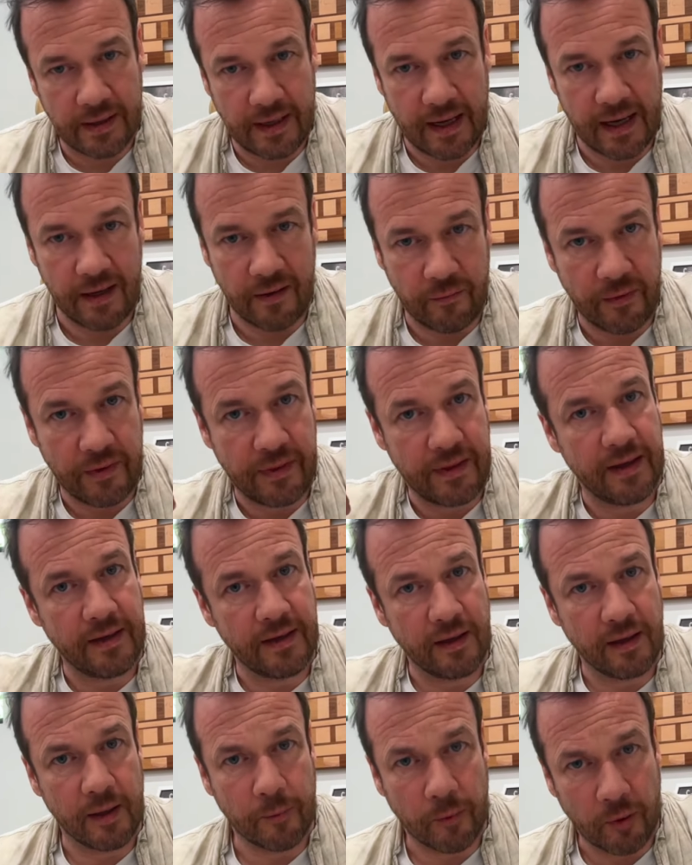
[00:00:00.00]
kind of within
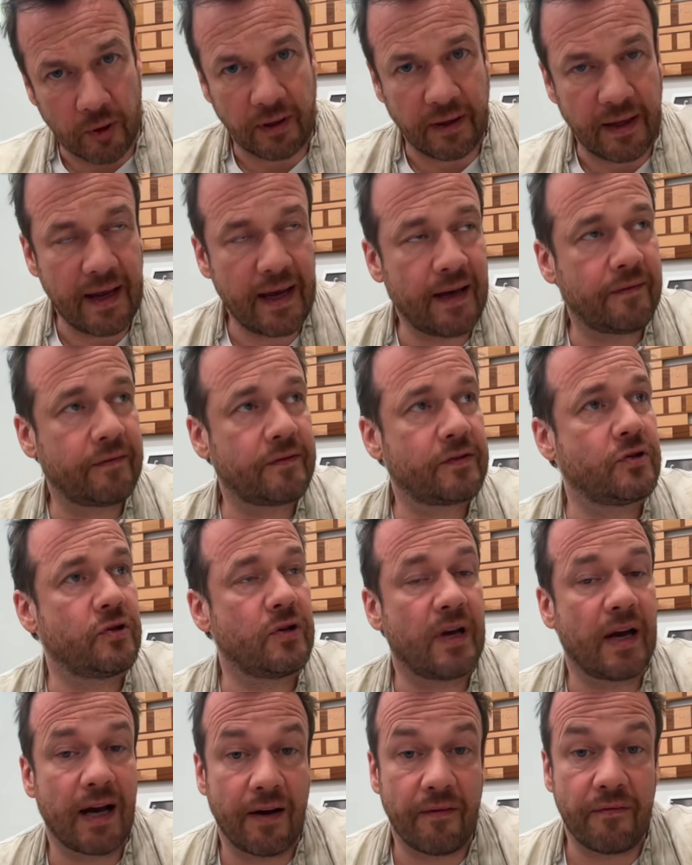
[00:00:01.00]
the liberal left,
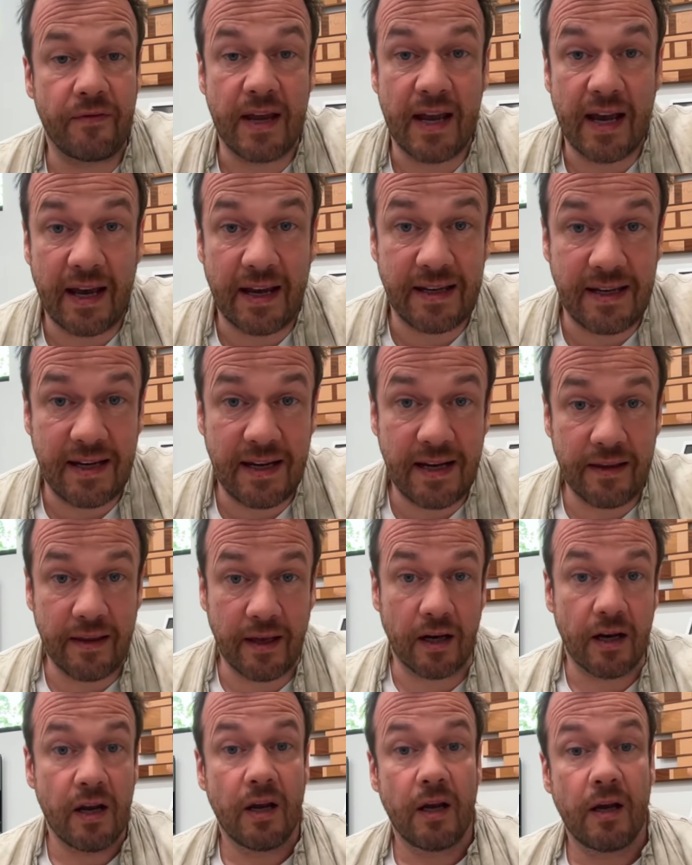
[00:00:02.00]
you have the idea
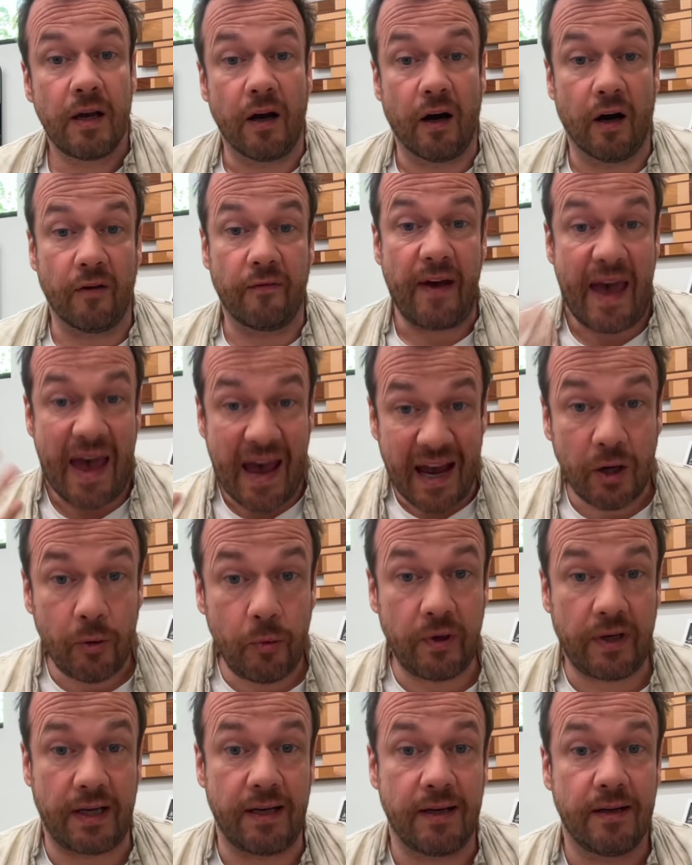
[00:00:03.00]
that of
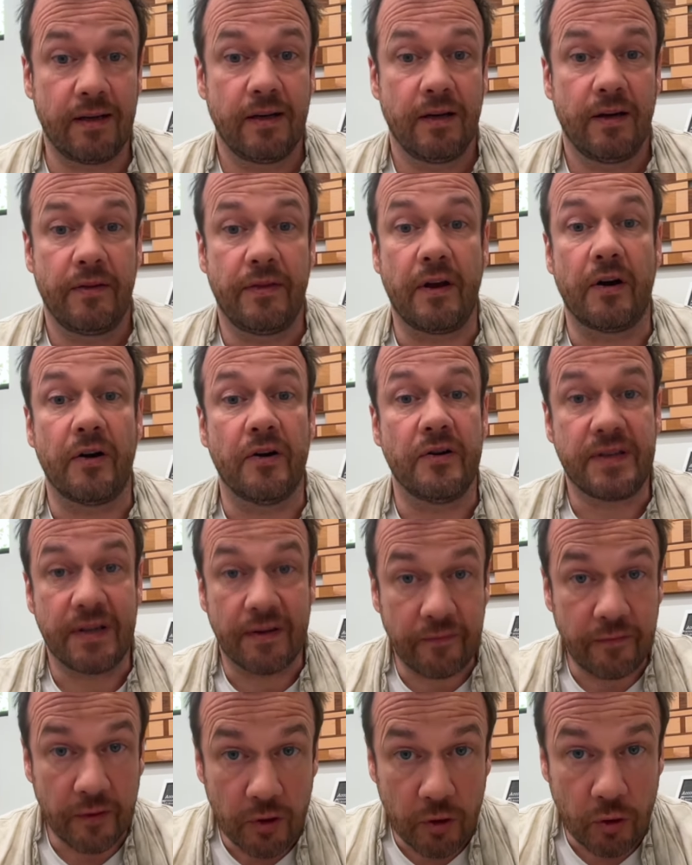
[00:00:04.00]
equity. There are
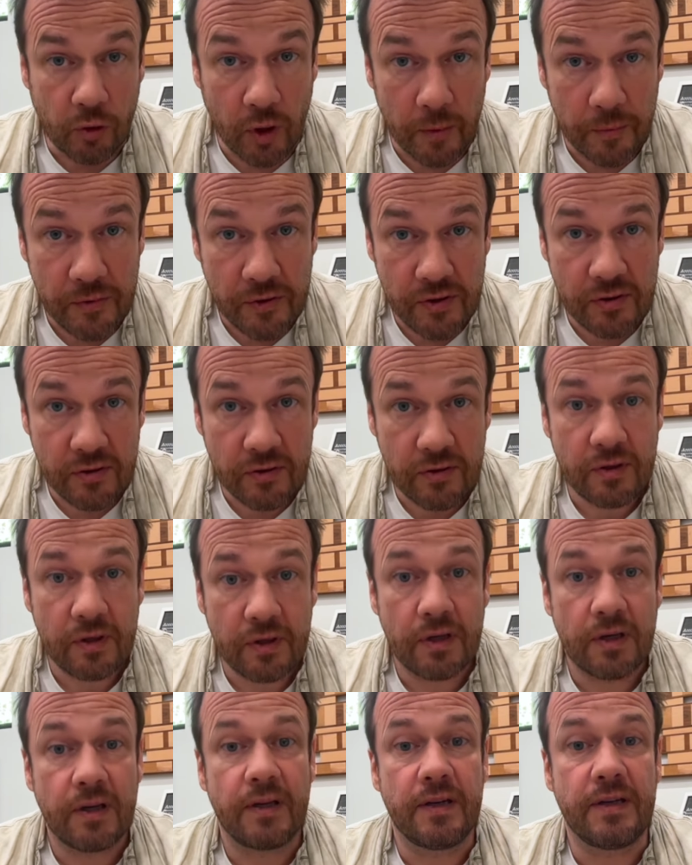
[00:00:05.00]
different groups,
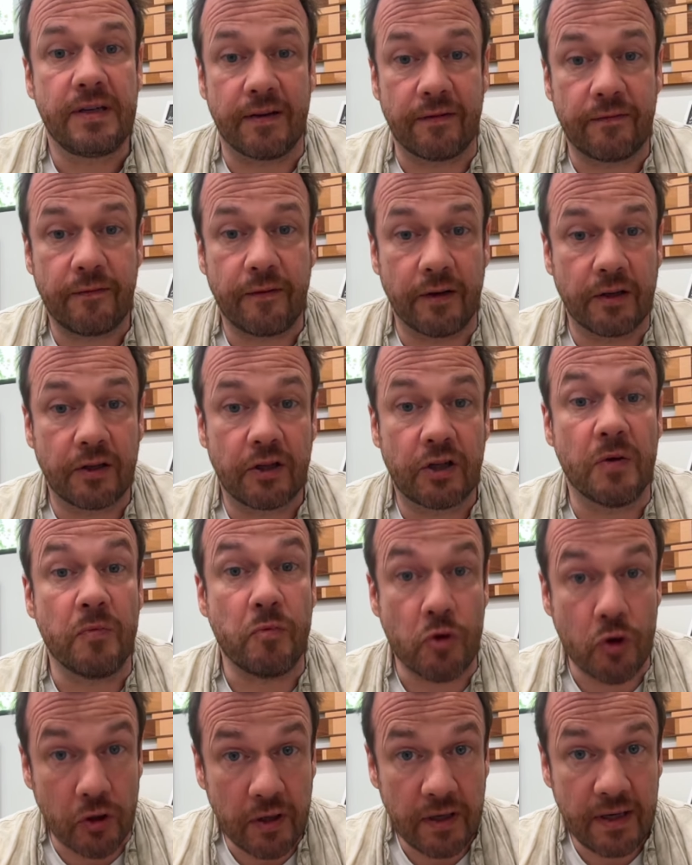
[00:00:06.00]
different
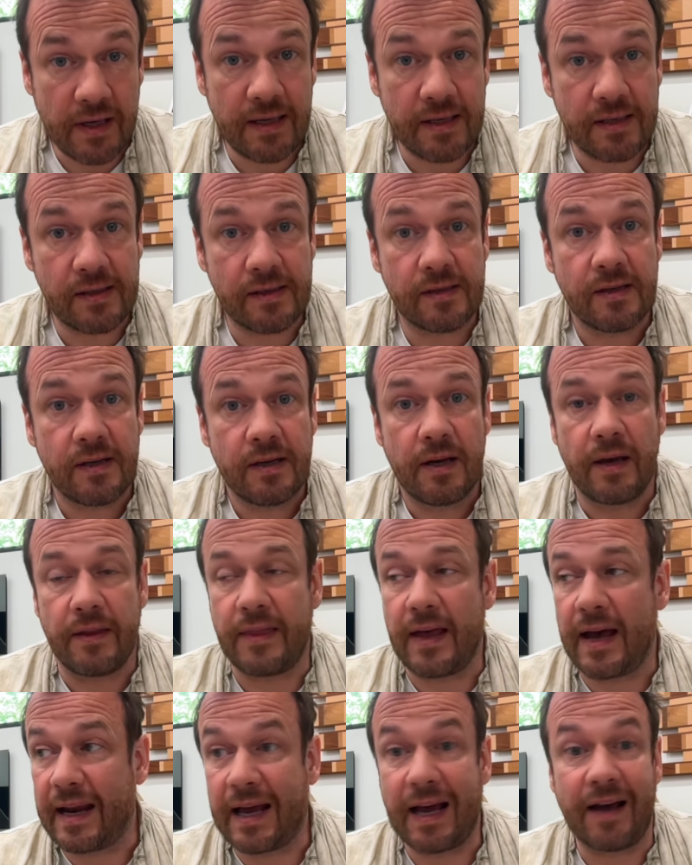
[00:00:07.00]
communities
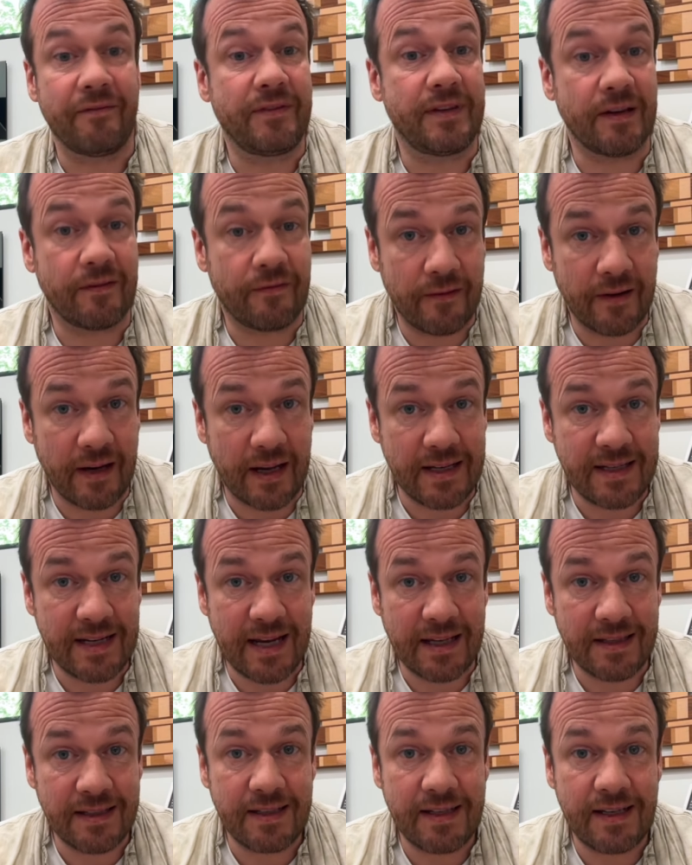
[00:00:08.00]
that have different
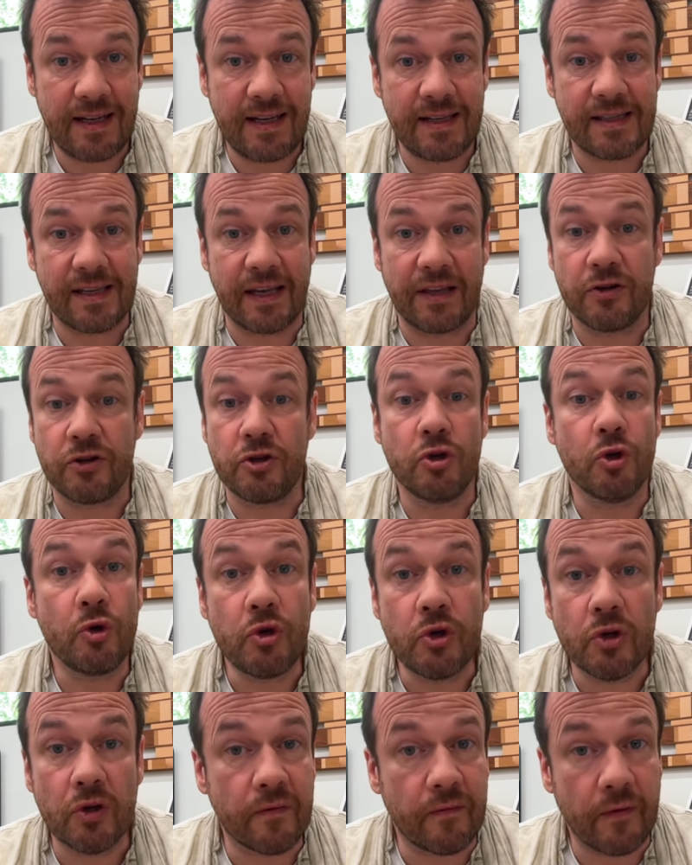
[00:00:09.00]
identities, and there's no
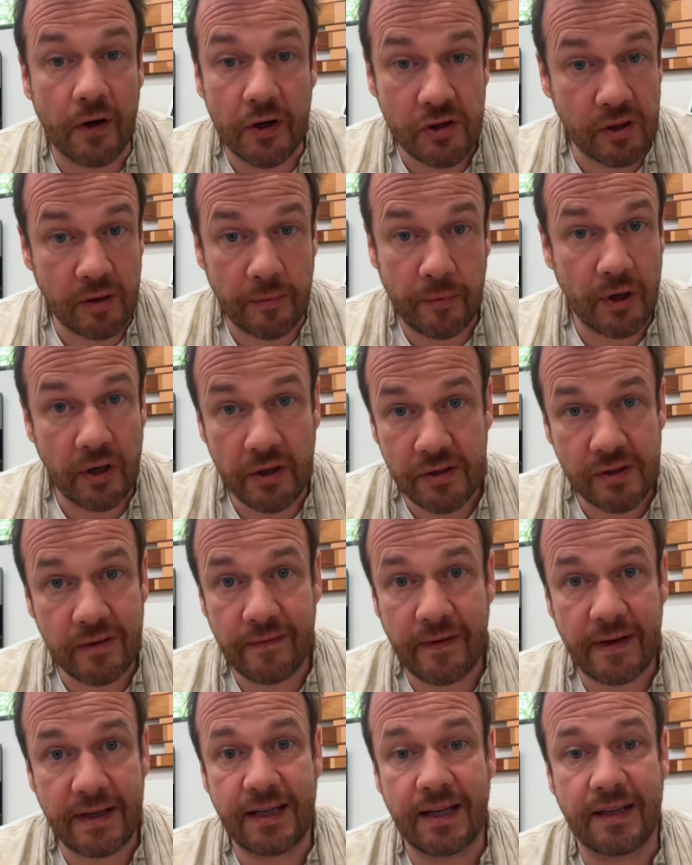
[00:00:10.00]
universal positive
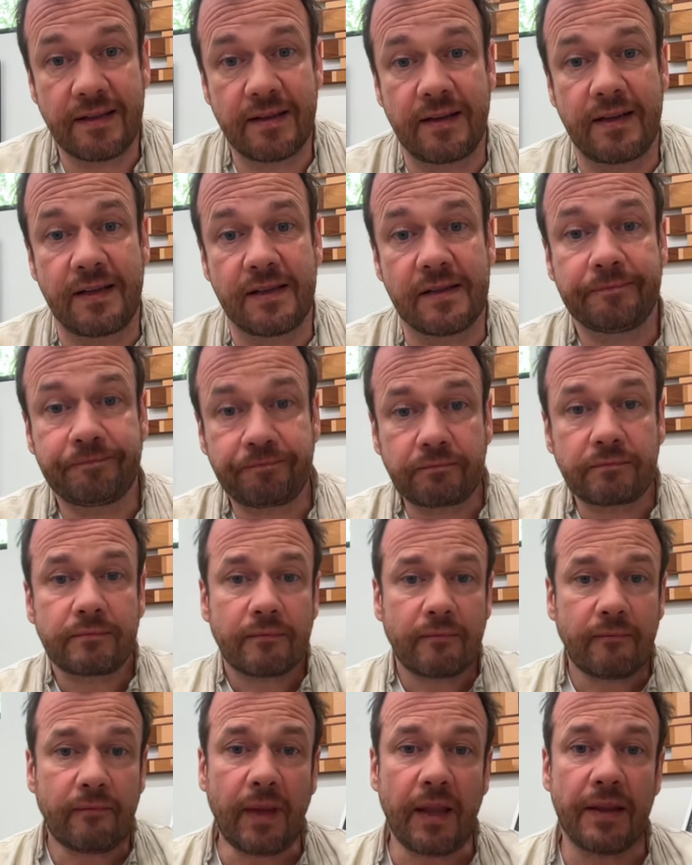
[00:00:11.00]
identities.
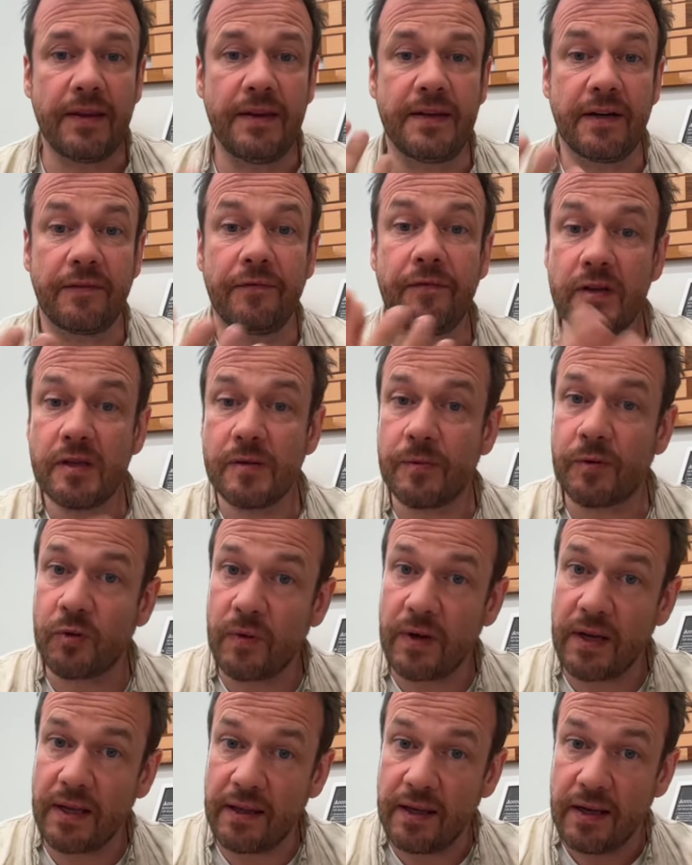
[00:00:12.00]
The difference
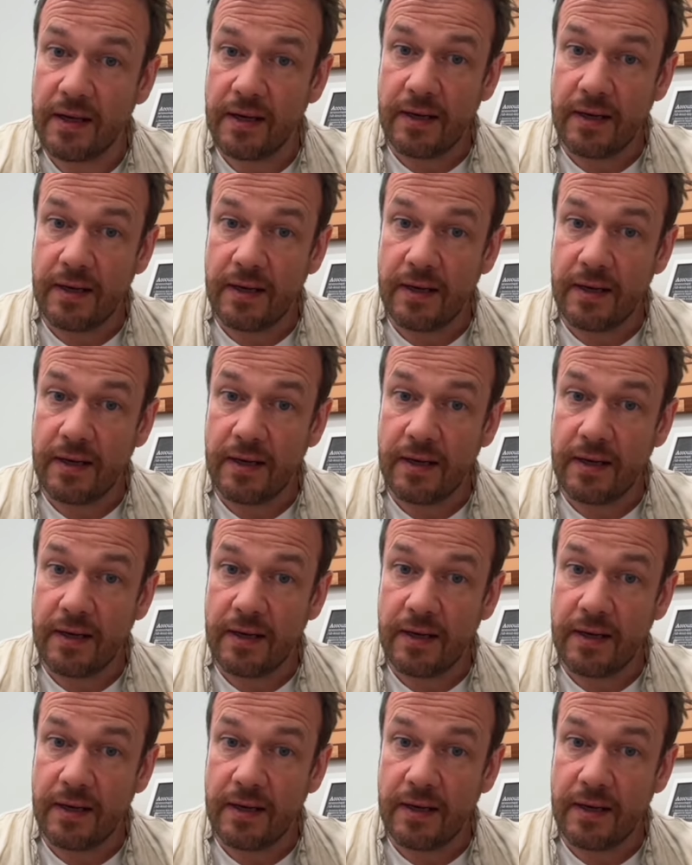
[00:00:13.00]
between